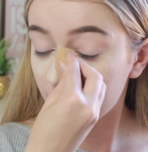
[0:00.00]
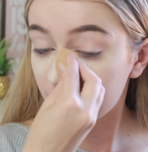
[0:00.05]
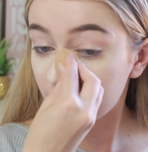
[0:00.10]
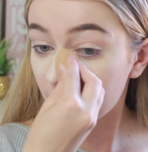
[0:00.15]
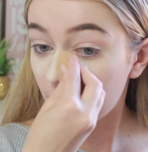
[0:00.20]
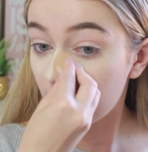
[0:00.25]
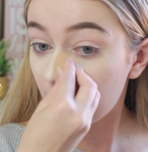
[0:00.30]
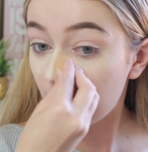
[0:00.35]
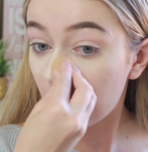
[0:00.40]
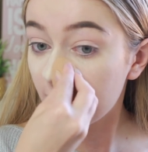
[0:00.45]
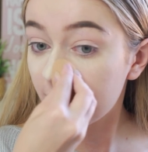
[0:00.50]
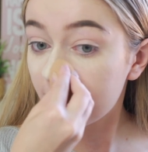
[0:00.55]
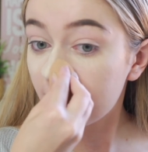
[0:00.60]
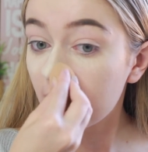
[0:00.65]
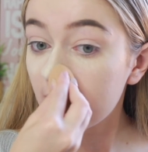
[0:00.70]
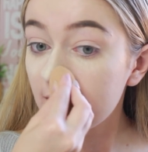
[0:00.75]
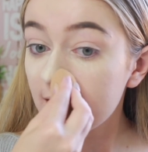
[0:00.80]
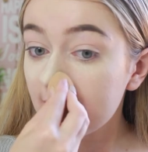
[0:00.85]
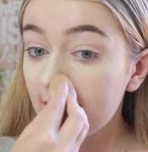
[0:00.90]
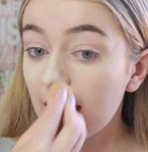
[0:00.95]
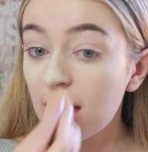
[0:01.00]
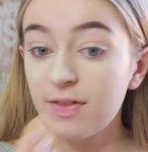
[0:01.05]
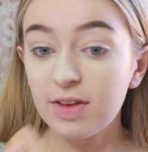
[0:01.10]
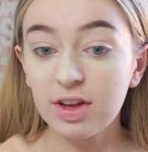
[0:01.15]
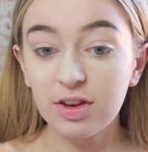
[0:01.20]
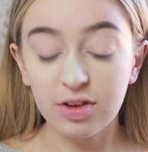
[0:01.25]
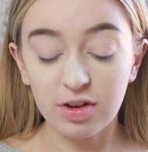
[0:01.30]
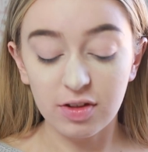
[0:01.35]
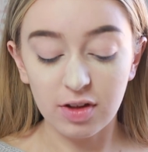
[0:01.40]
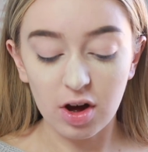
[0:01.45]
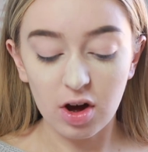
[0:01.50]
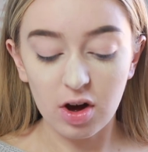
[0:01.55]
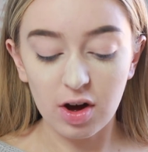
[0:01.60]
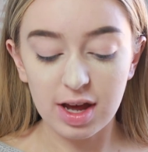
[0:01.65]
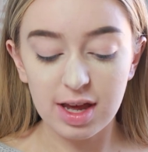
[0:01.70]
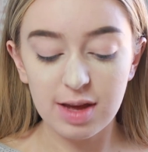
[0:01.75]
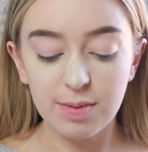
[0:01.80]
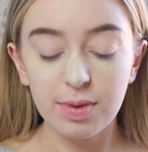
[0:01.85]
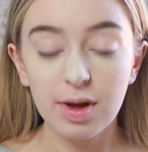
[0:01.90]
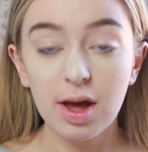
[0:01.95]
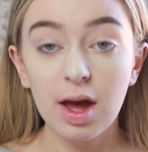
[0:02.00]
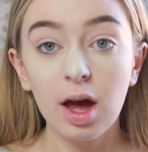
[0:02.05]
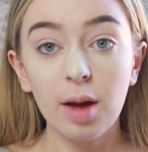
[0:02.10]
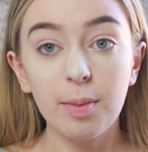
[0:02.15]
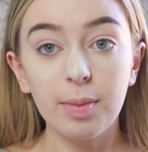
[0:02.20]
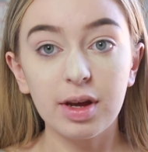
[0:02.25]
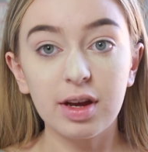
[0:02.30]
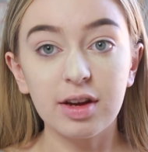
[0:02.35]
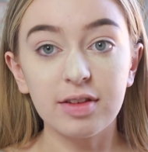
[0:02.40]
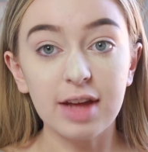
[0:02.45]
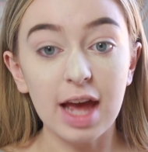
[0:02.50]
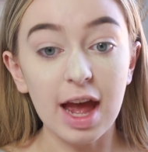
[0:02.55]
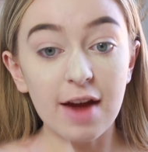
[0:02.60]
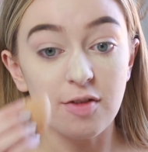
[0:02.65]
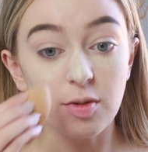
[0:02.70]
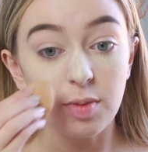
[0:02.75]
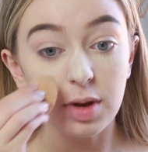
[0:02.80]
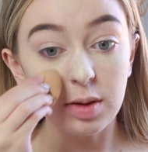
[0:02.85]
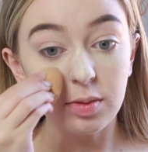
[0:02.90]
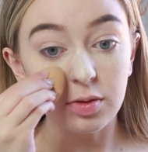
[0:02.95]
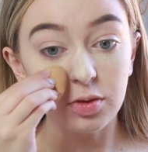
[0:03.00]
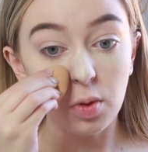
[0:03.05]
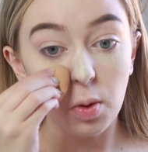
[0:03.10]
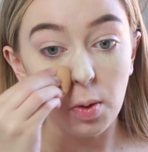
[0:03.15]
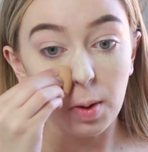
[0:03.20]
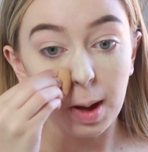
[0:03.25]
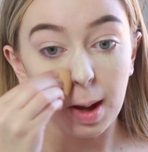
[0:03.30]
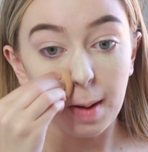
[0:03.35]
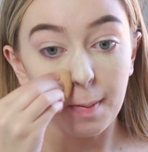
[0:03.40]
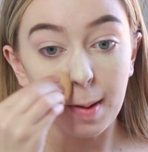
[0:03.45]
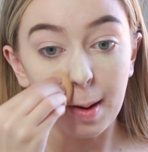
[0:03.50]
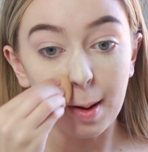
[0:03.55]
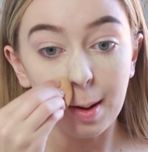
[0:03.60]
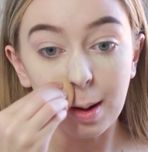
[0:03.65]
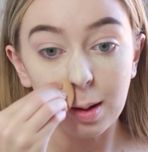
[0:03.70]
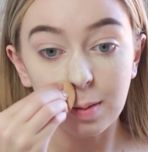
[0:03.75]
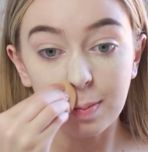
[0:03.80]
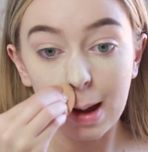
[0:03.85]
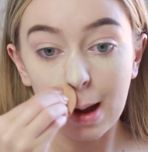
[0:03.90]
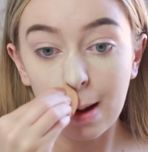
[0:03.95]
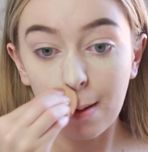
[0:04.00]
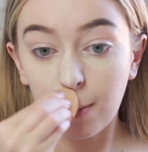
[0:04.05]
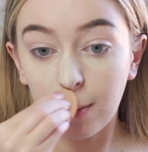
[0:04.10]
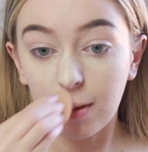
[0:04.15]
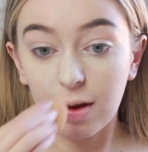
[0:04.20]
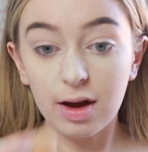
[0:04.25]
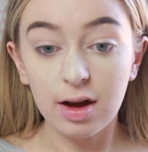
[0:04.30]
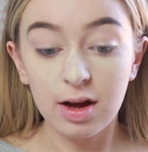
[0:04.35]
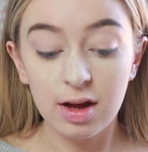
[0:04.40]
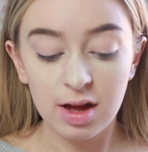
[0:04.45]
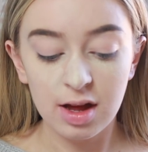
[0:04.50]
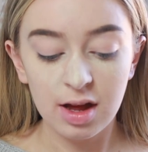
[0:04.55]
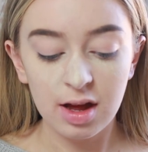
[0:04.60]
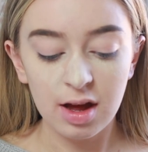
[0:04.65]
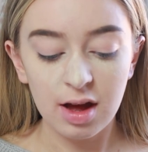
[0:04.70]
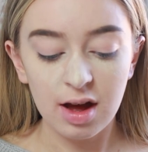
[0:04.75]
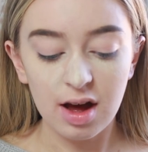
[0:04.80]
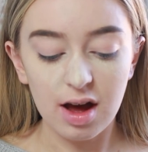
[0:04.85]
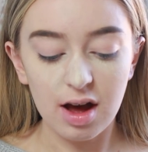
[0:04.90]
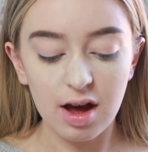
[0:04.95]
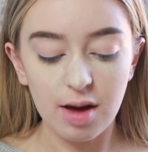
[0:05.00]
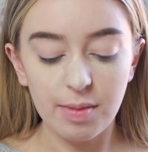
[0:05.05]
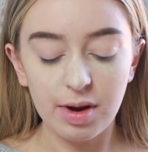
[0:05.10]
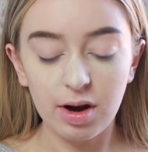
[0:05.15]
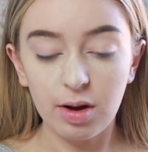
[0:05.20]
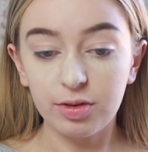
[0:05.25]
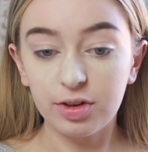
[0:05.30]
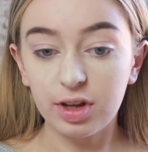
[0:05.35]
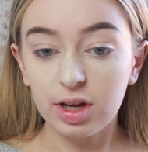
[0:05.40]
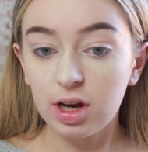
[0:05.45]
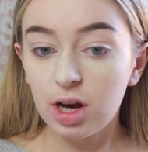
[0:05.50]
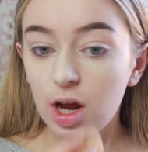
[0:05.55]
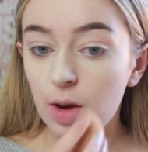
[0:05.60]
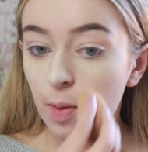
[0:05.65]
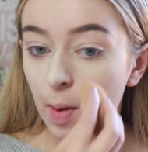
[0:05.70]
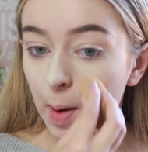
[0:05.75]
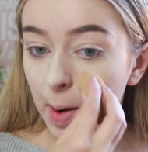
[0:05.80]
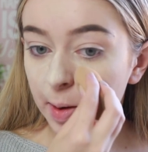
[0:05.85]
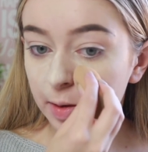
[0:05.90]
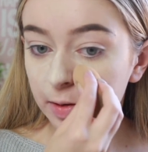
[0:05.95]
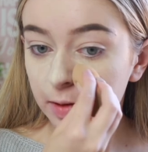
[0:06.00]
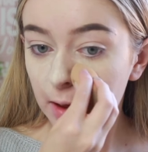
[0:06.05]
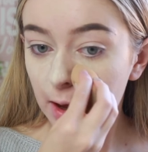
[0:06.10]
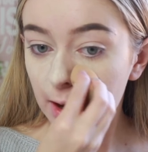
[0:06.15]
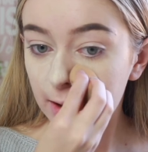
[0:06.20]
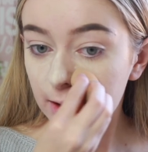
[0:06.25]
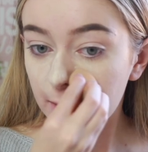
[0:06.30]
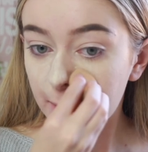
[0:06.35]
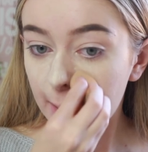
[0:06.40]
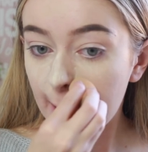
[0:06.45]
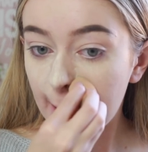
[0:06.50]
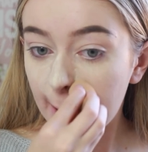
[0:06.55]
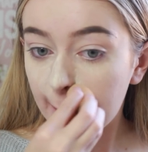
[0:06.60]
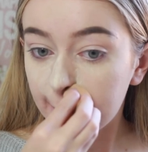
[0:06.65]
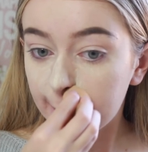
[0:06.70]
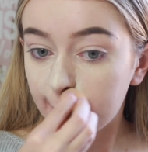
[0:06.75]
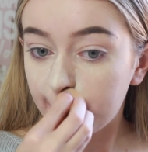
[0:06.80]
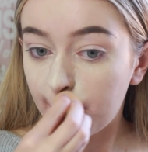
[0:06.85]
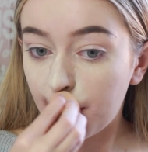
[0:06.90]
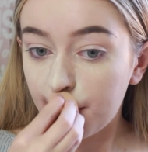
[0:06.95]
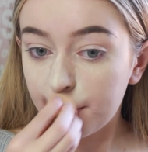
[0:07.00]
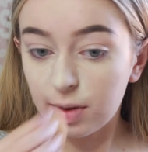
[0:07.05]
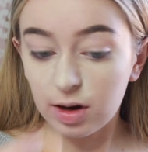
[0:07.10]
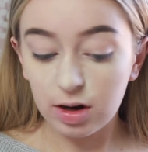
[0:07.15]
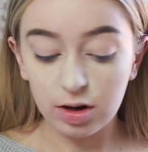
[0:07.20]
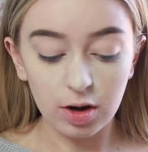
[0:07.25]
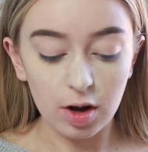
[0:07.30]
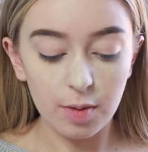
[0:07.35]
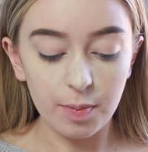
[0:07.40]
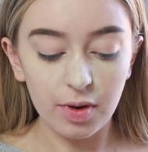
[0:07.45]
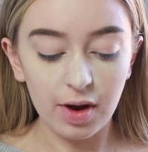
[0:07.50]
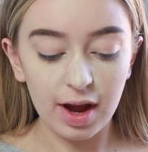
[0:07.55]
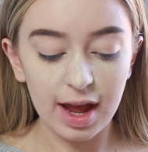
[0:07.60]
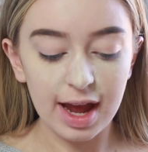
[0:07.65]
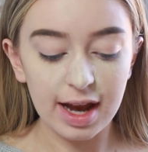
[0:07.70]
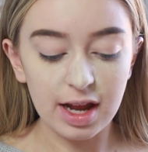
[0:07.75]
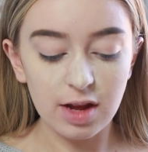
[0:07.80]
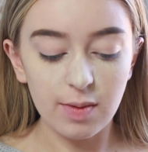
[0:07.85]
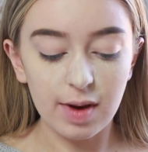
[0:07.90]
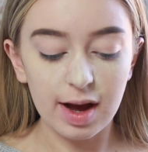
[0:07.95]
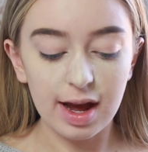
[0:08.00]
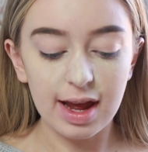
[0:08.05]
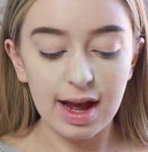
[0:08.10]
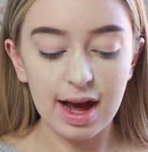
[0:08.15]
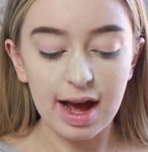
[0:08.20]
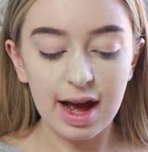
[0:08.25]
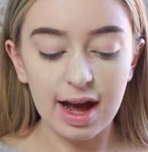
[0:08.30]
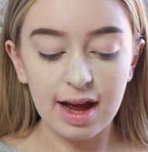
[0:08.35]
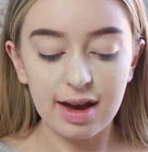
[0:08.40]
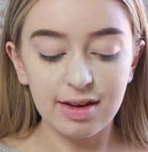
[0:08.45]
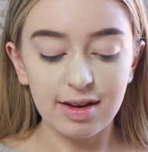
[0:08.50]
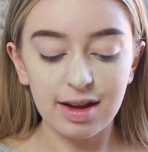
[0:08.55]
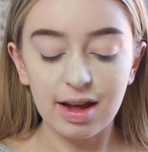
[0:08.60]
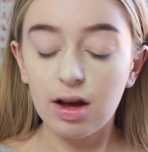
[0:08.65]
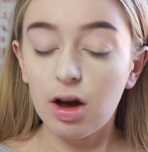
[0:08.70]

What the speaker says: So I finally gave in to the hype, because everybody was talking about this powder, and I was like, you know what, it's £30, but I'm going to go buy it anyway. And